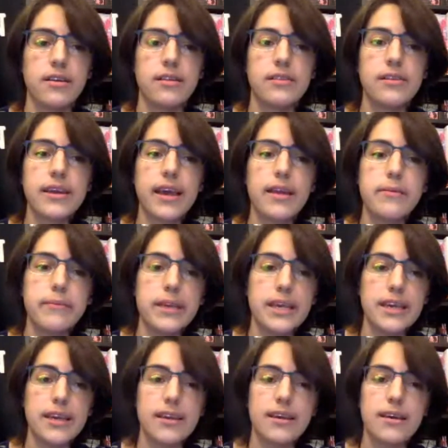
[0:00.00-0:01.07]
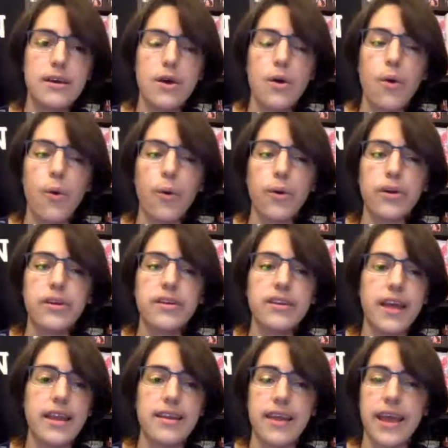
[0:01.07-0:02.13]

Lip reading: Look at me, horned and